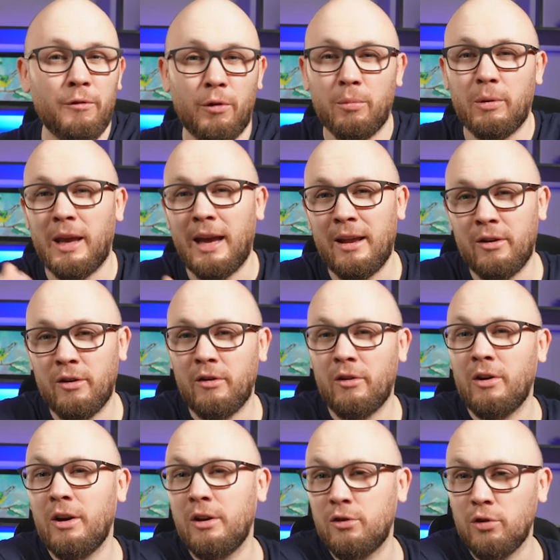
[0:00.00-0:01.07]
from
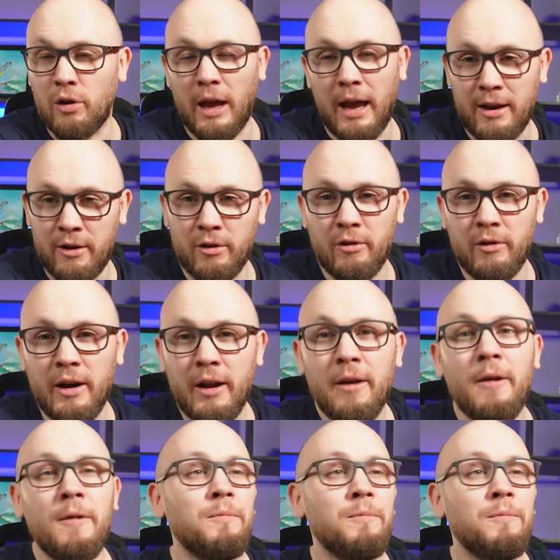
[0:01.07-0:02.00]
category to category.